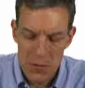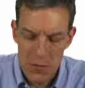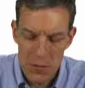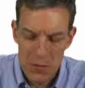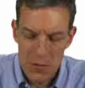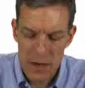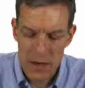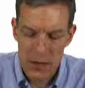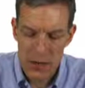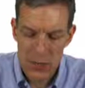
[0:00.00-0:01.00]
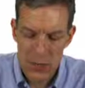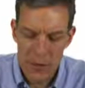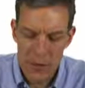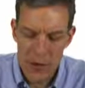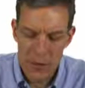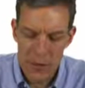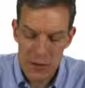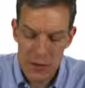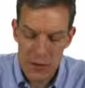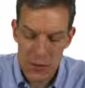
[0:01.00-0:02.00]
we take a little bit of an
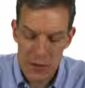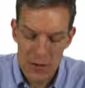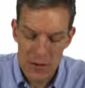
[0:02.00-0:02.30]
epsilon away,